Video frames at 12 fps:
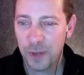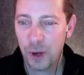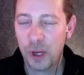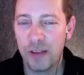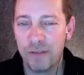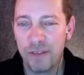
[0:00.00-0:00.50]

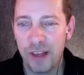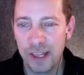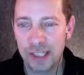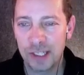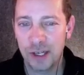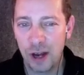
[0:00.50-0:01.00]
Okay,
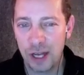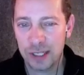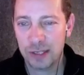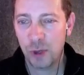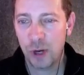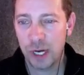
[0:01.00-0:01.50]
that's an
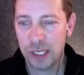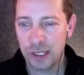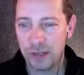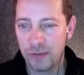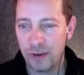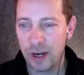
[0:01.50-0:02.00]
awesome
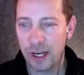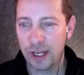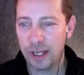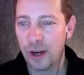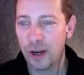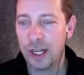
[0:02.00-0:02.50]
question. Very
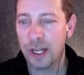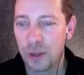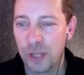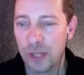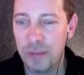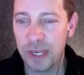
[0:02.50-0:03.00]
good. All right,
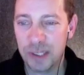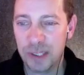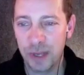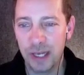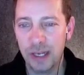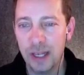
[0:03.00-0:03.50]
so let me
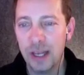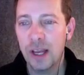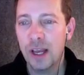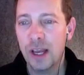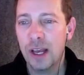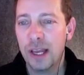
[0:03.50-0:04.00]
explain.
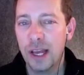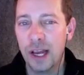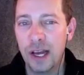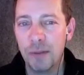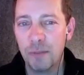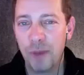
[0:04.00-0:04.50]

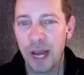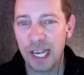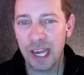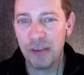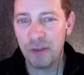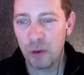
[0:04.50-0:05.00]
I
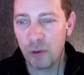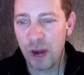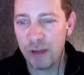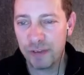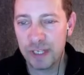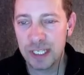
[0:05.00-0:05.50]
gave you a
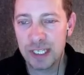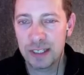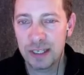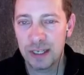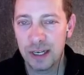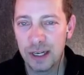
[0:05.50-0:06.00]

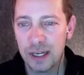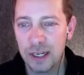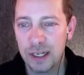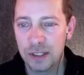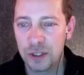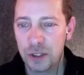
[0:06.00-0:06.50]
reference
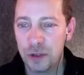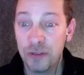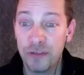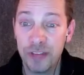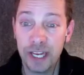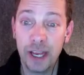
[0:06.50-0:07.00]
to the
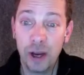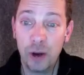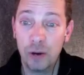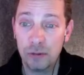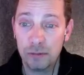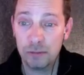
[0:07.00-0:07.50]

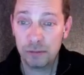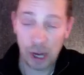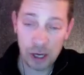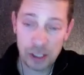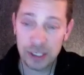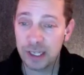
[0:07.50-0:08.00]
video.
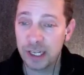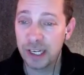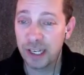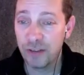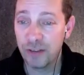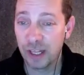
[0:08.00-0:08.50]
Lars is going
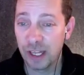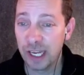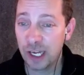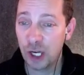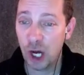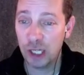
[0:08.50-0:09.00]
to give you the
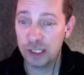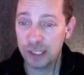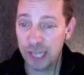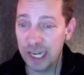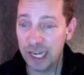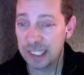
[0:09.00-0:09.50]
link
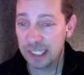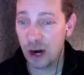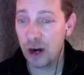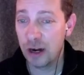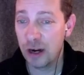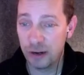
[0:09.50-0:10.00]
called Getting
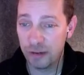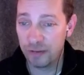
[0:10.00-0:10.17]
Started in